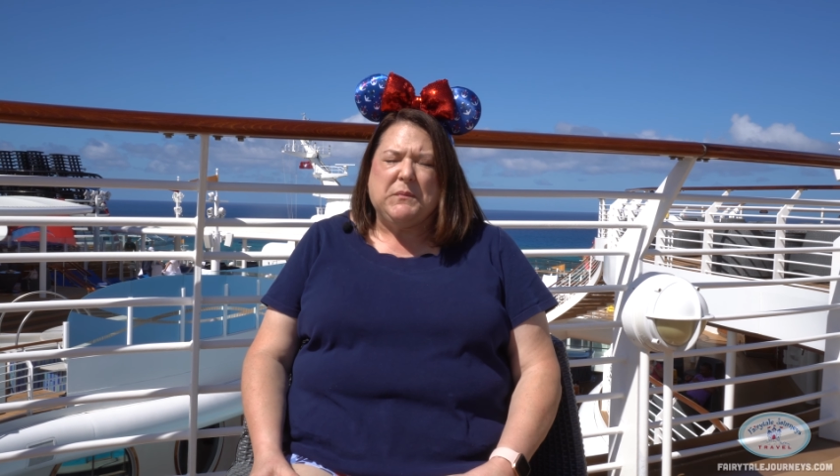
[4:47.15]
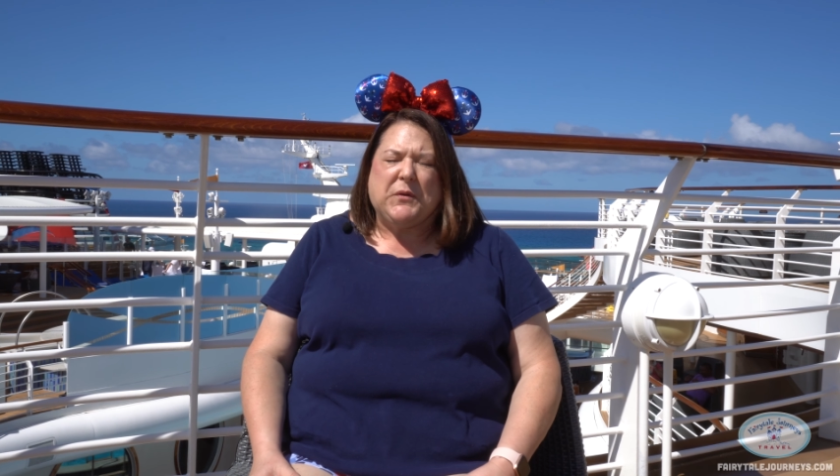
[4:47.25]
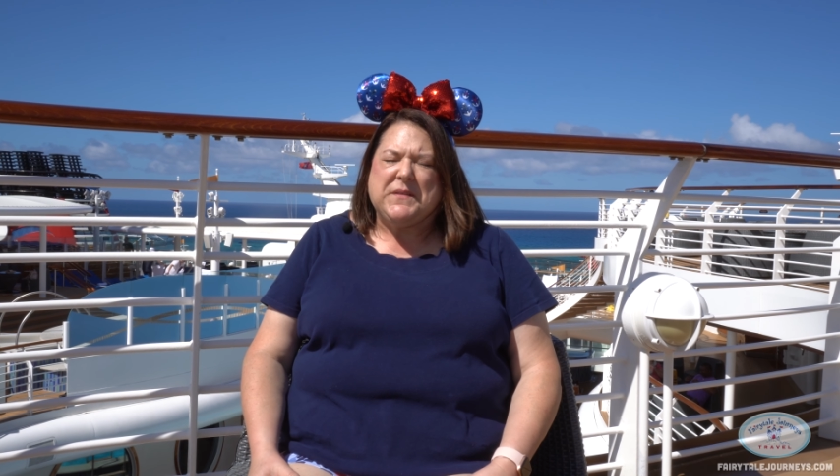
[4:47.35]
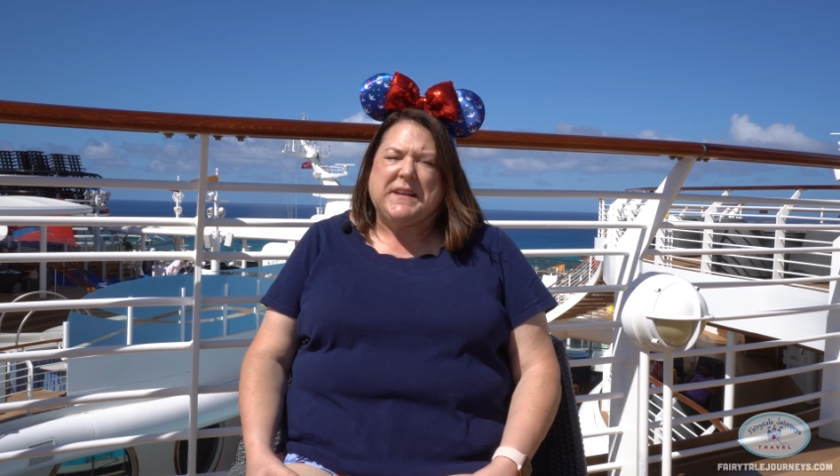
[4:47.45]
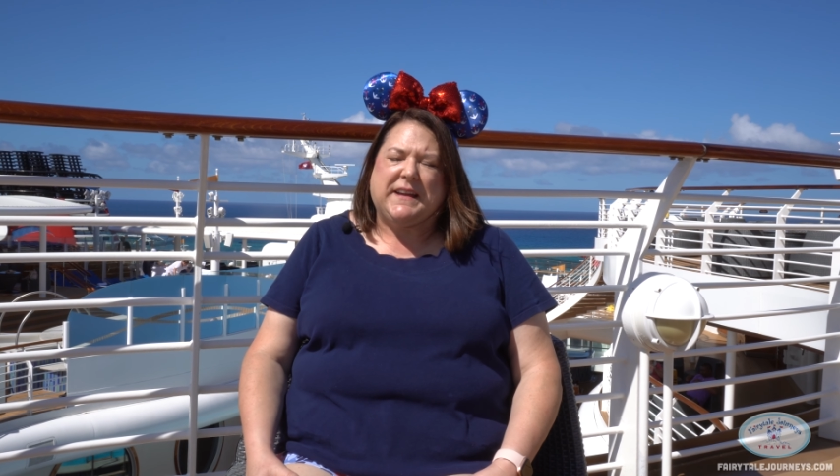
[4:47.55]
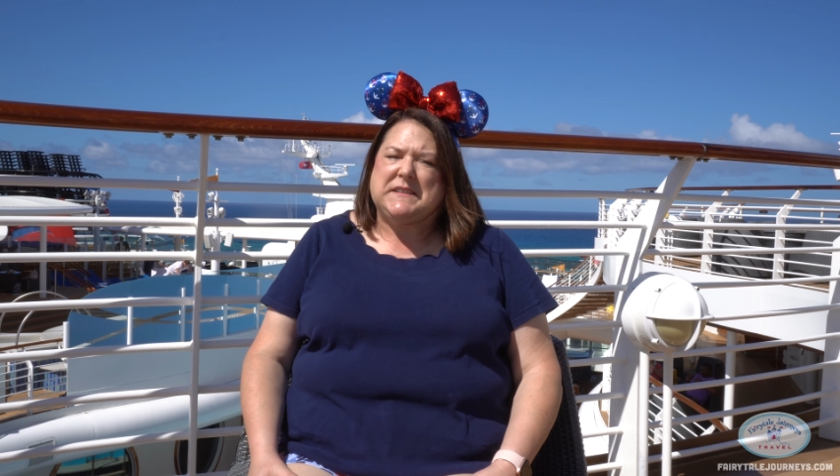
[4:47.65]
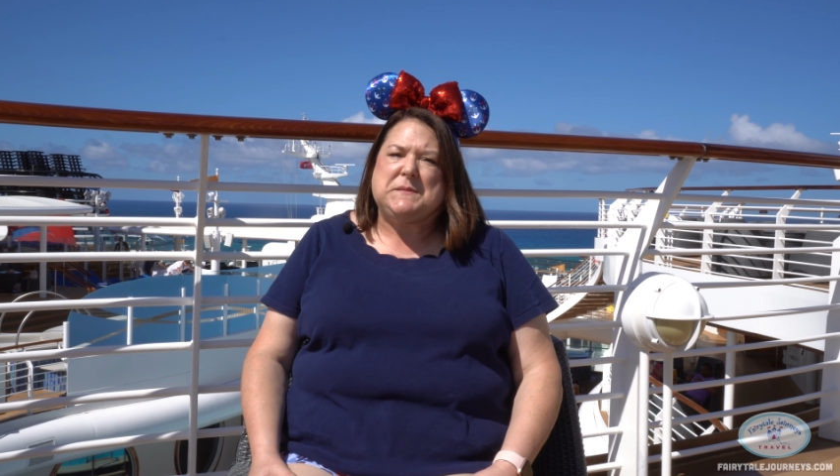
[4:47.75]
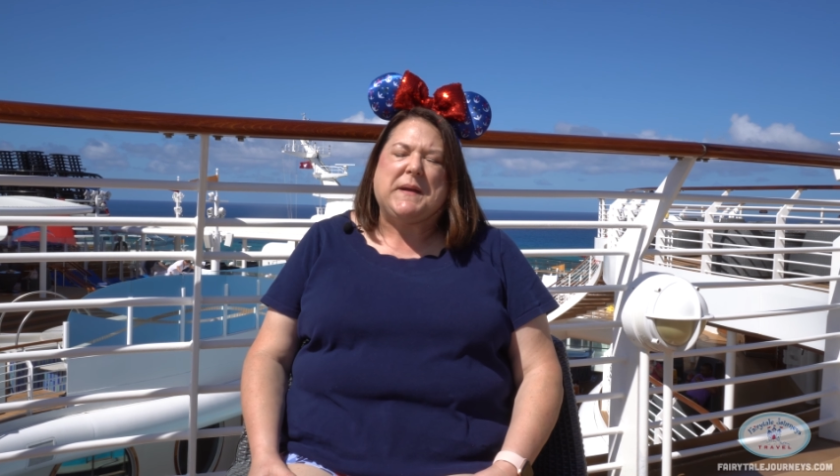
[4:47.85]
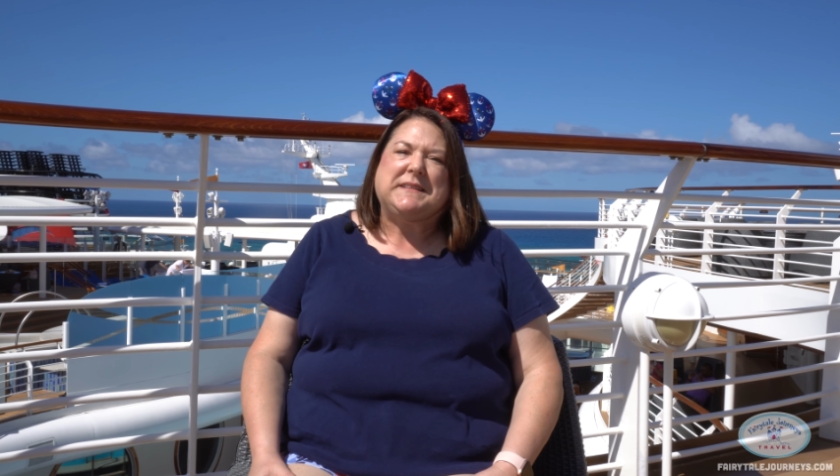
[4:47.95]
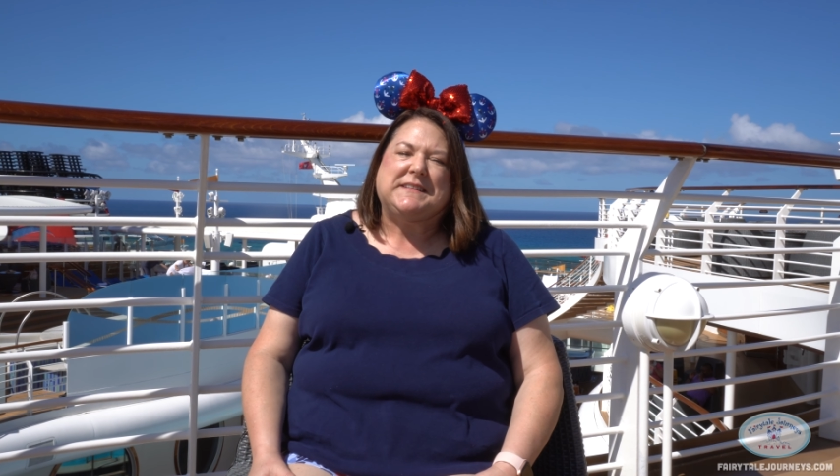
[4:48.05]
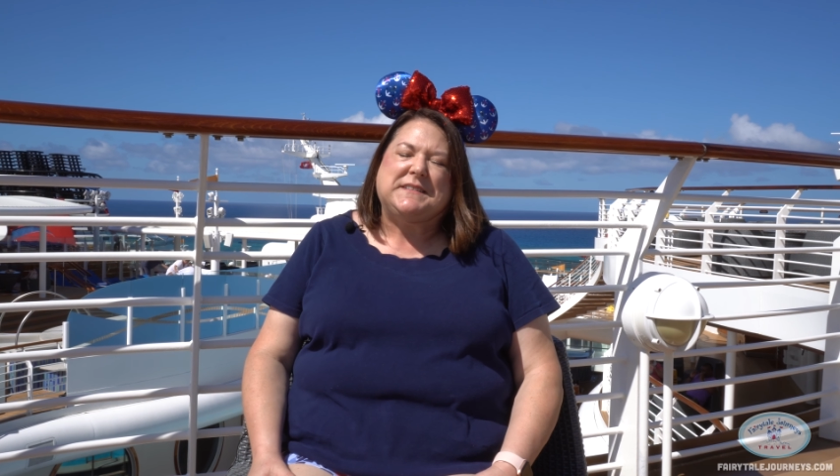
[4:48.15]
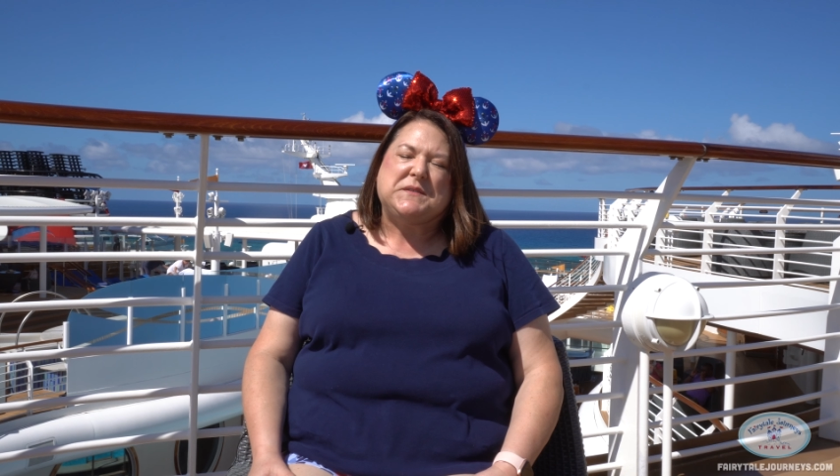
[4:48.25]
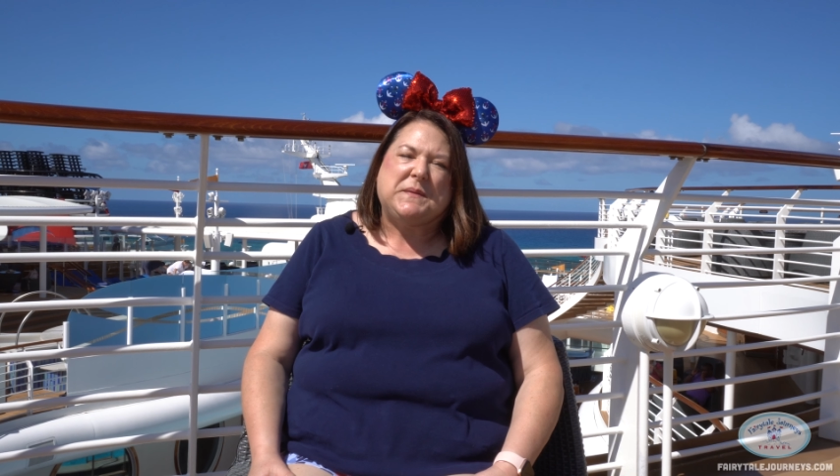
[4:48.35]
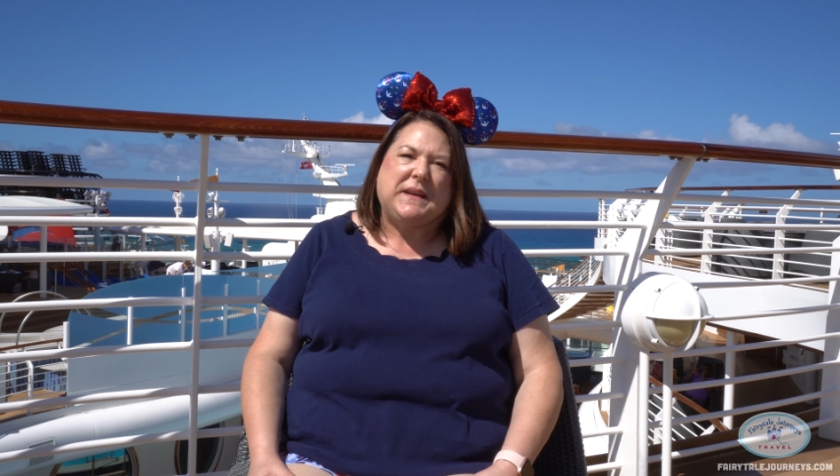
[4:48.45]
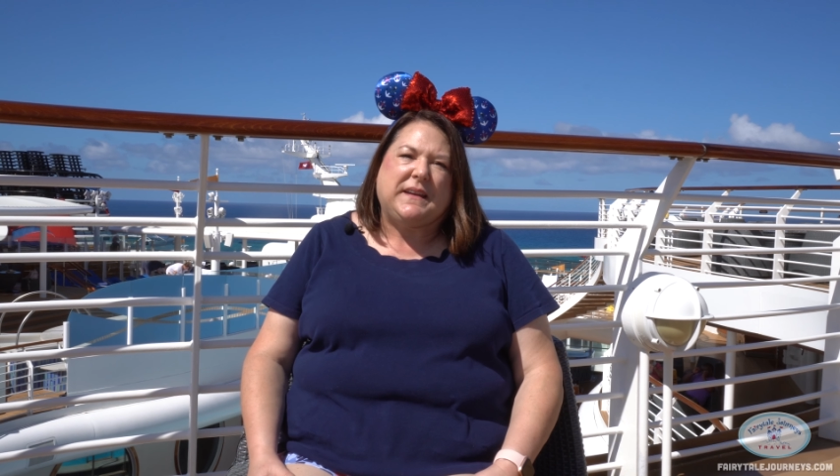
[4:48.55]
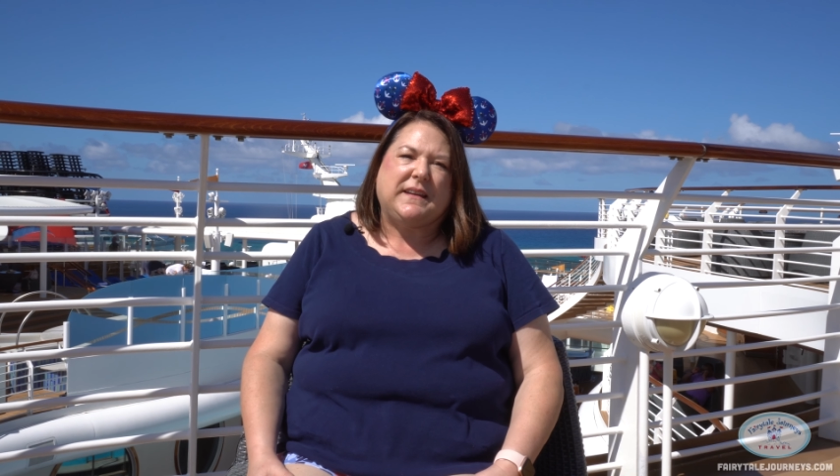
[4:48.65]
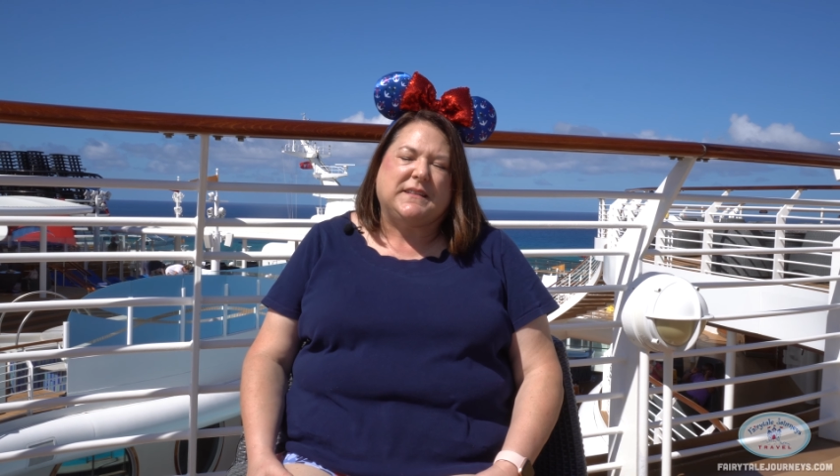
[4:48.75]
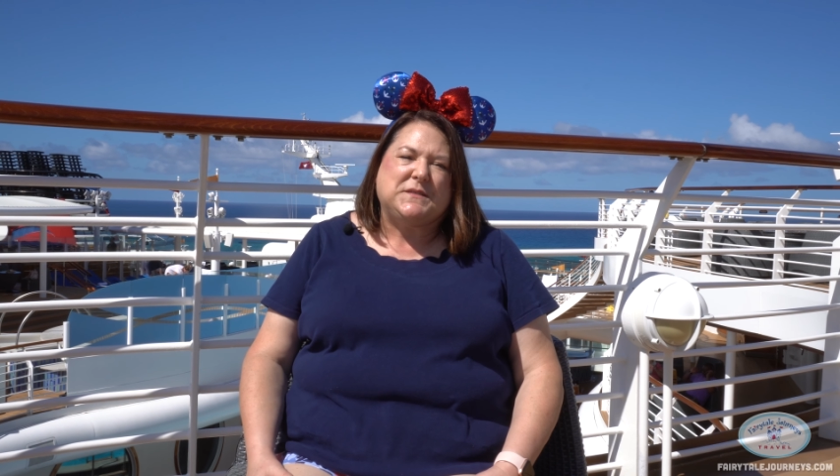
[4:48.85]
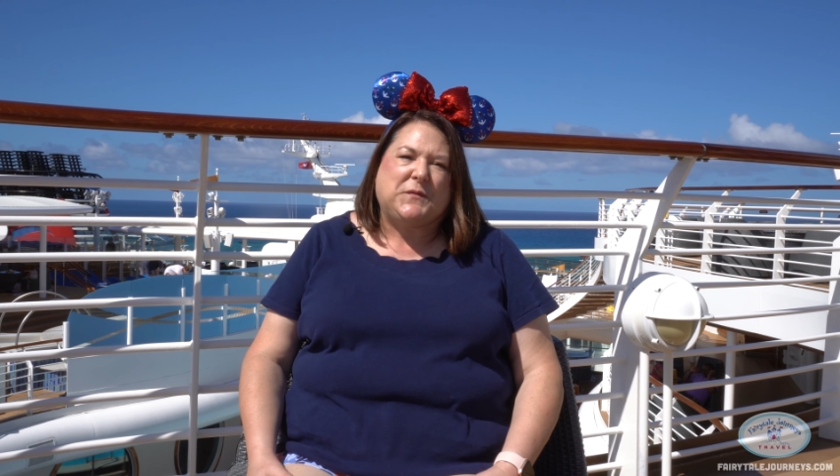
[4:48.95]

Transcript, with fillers: more than I expected it to be as